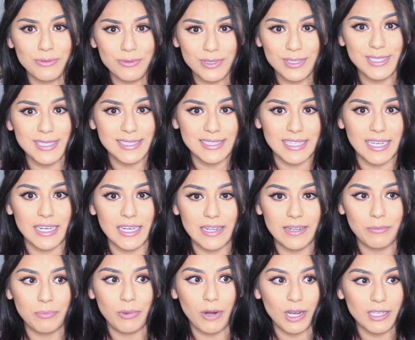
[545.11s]
a really
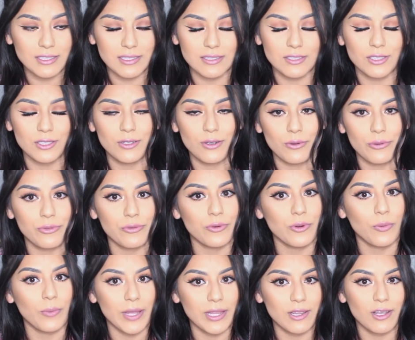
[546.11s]
exciting process to go through
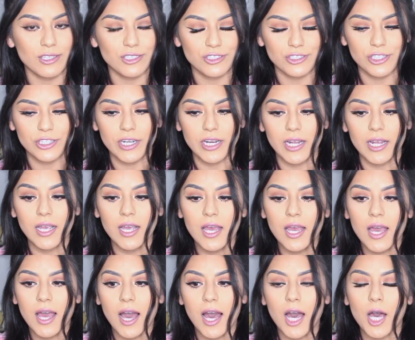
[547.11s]
a weight loss journey,
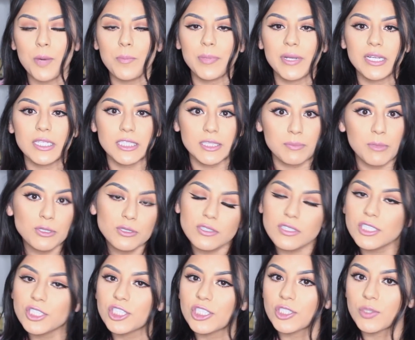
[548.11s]
but it's
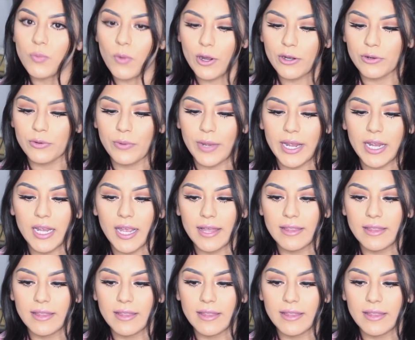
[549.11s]
mostly just water weight.